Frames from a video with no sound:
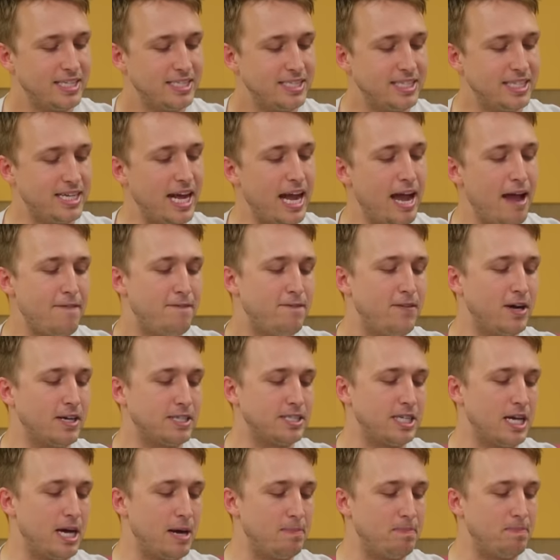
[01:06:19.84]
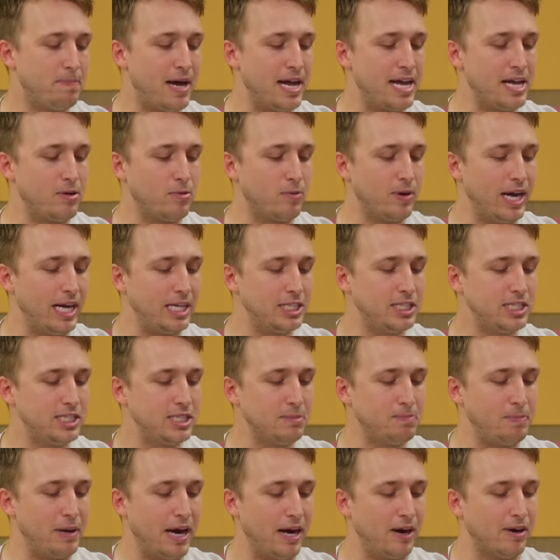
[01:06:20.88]
Today I fucked up by enraging
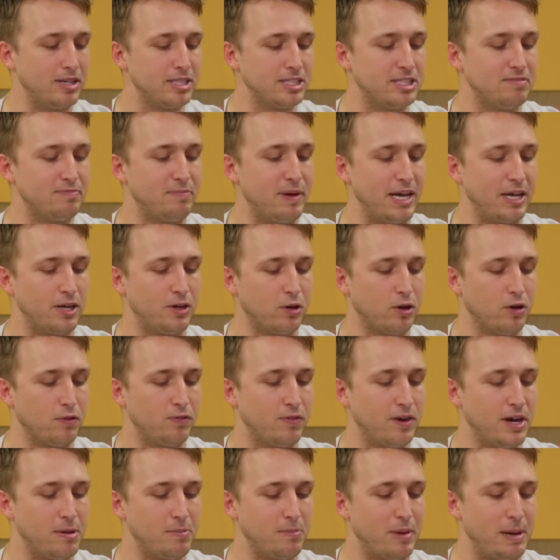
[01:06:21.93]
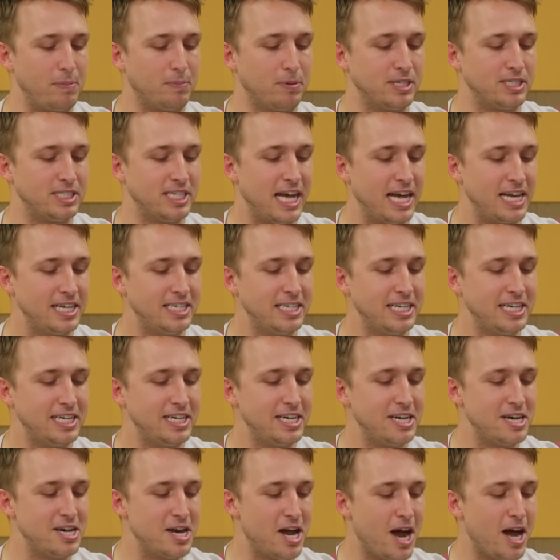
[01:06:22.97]
the parents of my girlfriend by
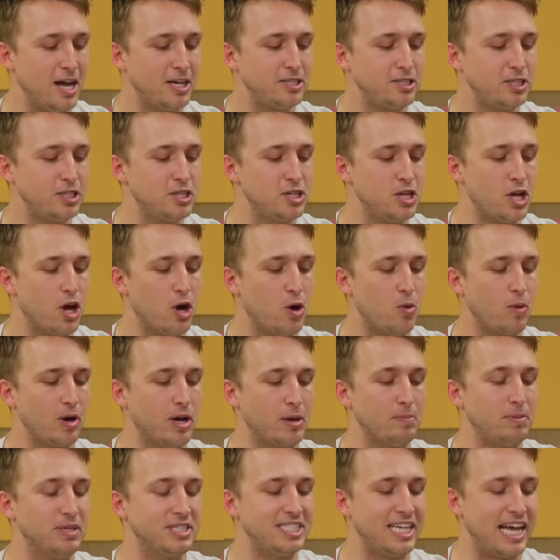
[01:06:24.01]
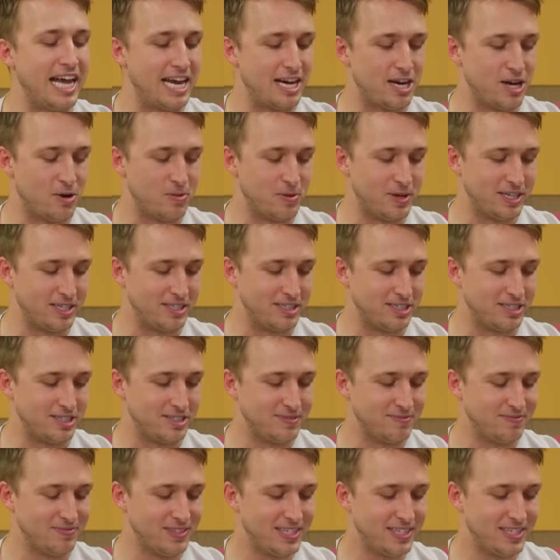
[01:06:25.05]
pretending not to know what a potato is.